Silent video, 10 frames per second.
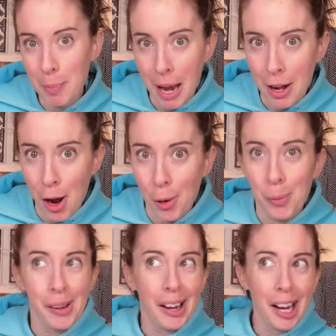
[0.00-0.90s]
you may
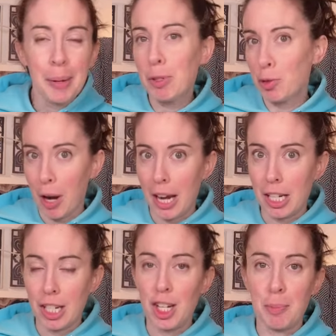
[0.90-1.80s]
know, I am trying
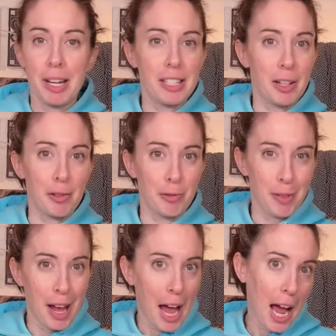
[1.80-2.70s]
to teach
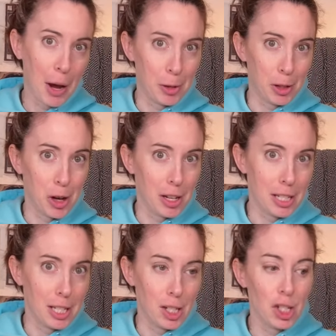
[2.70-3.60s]
myself how to
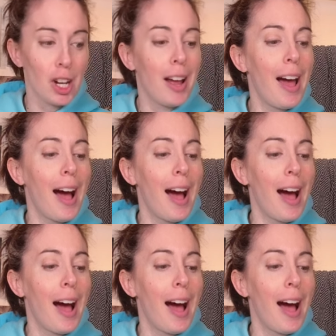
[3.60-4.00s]
cross-stitch.